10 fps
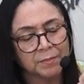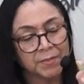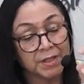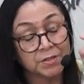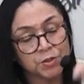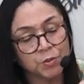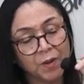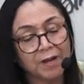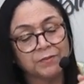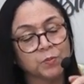because you
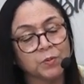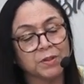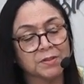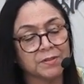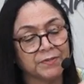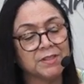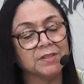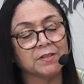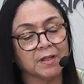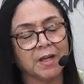have the words of
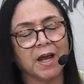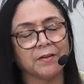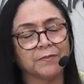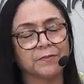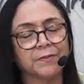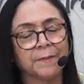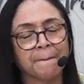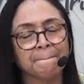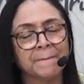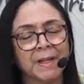eternal life.
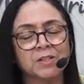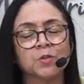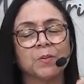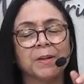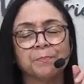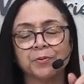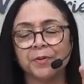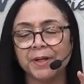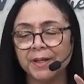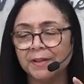And so I
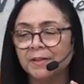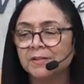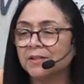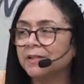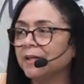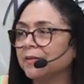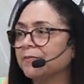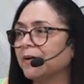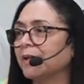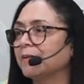pray today,
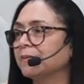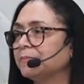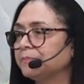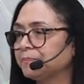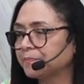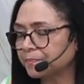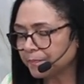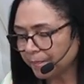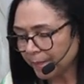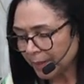Father,
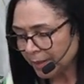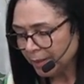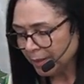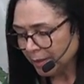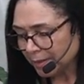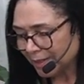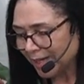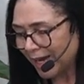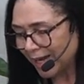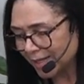that
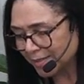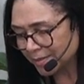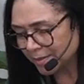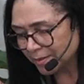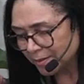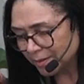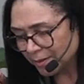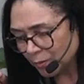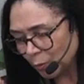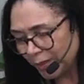as
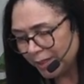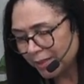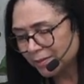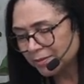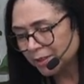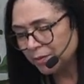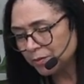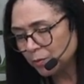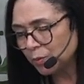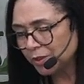we continue
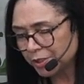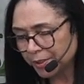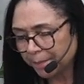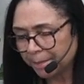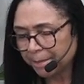to worship,